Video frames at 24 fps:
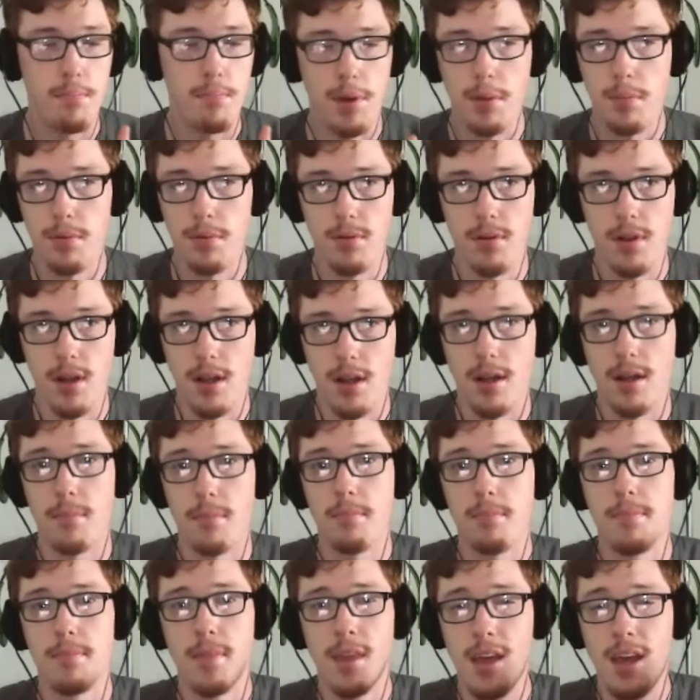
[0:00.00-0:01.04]
people,
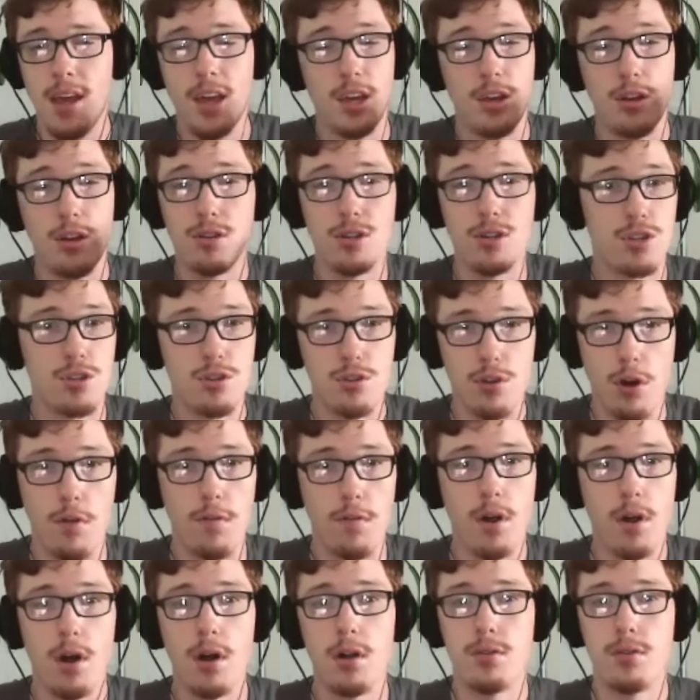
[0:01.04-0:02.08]
you're just
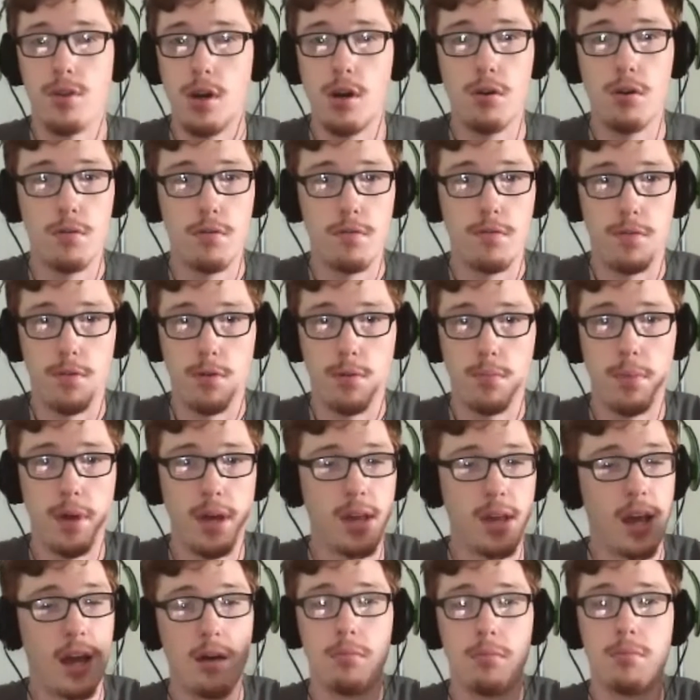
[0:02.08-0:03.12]
overall known for
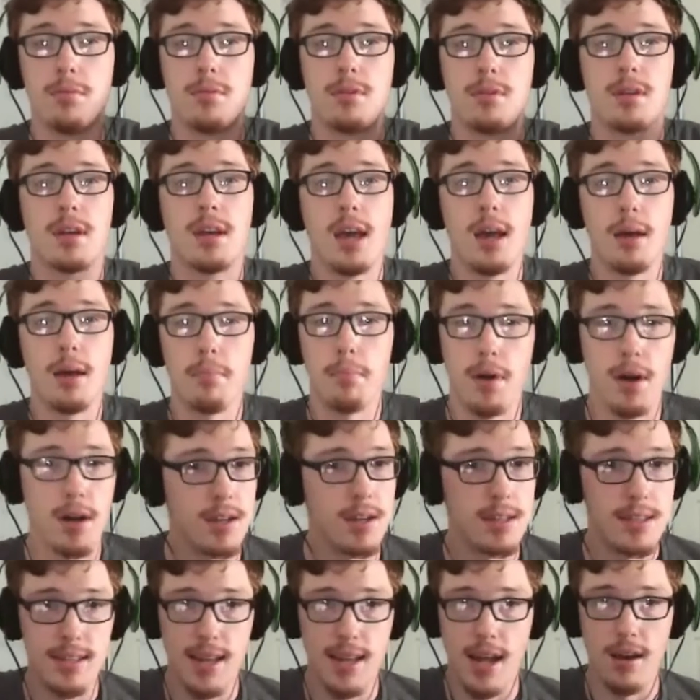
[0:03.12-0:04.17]
being able to get
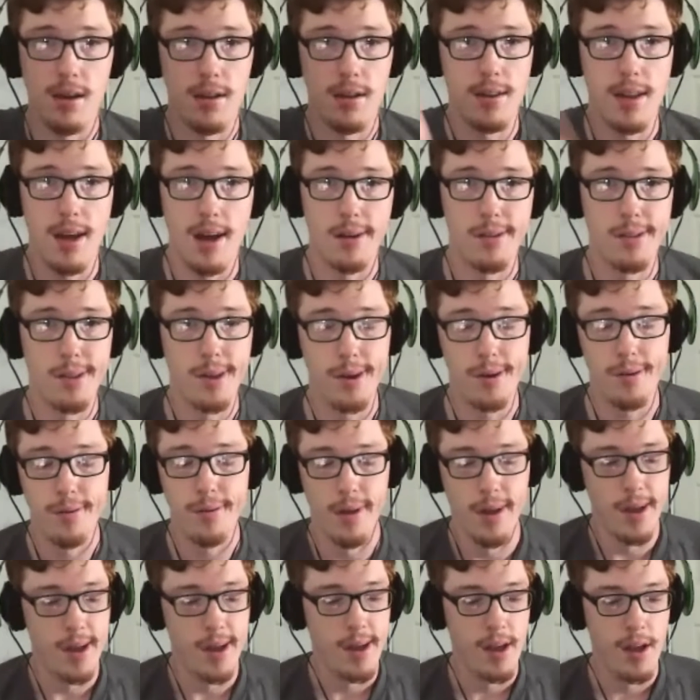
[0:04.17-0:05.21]
buckets down
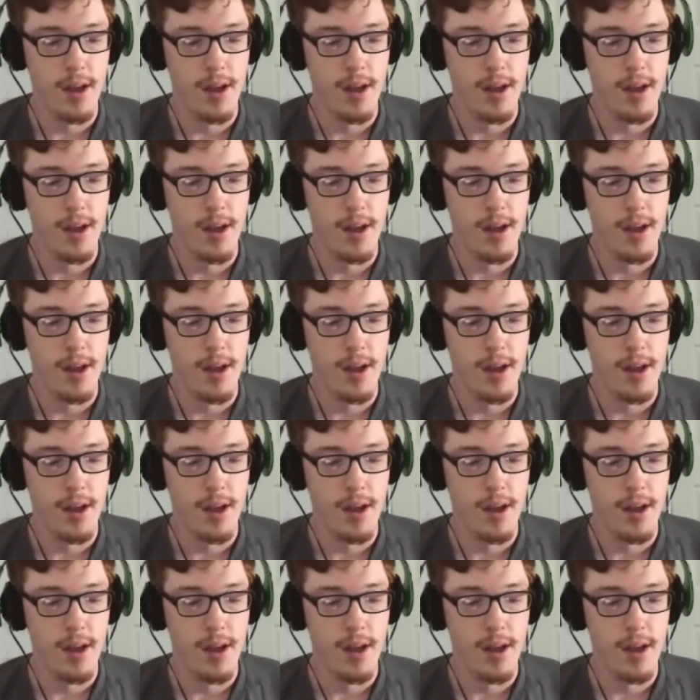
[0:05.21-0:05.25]
low.